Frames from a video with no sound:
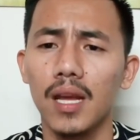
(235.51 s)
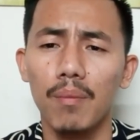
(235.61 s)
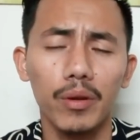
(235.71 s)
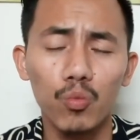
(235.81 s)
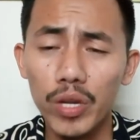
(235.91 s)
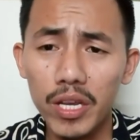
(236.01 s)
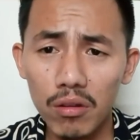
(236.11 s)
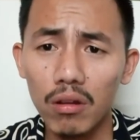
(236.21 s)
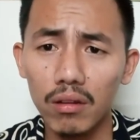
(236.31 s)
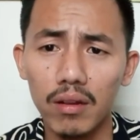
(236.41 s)
but we
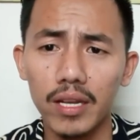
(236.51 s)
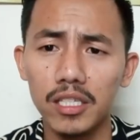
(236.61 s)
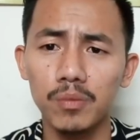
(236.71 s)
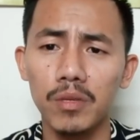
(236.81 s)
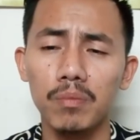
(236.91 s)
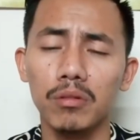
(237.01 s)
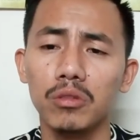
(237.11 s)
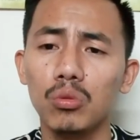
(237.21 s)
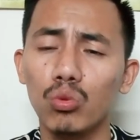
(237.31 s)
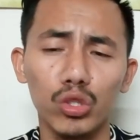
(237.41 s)
cannot let these people
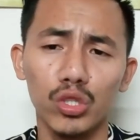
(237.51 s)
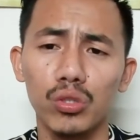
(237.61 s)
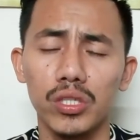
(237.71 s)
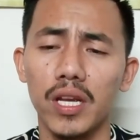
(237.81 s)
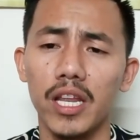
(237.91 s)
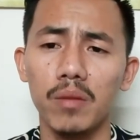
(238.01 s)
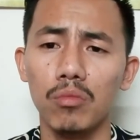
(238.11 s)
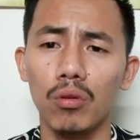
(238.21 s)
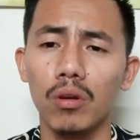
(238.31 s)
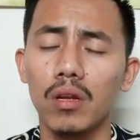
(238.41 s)
do kushi-kushi
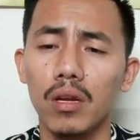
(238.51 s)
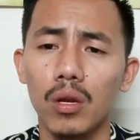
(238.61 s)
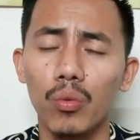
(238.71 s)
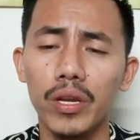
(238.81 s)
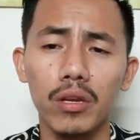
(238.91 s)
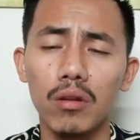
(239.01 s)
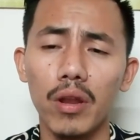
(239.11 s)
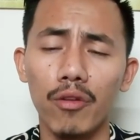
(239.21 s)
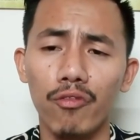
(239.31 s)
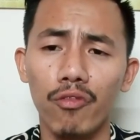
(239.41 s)
anymore. We
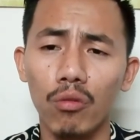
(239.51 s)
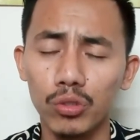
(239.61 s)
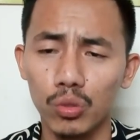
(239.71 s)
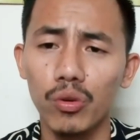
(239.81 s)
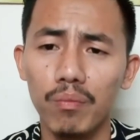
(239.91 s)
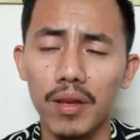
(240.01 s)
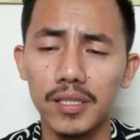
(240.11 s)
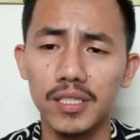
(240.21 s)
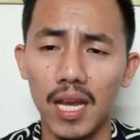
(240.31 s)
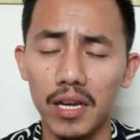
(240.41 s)
cannot afford to remain
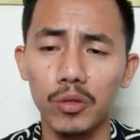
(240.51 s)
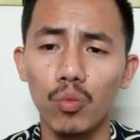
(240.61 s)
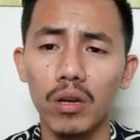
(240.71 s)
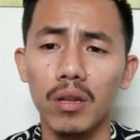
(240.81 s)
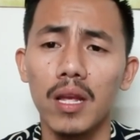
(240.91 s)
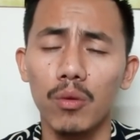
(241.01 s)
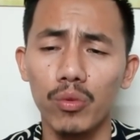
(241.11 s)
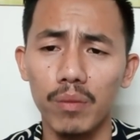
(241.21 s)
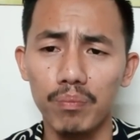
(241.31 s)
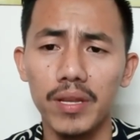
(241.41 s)
silent while
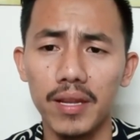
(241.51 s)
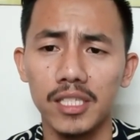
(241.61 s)
we are being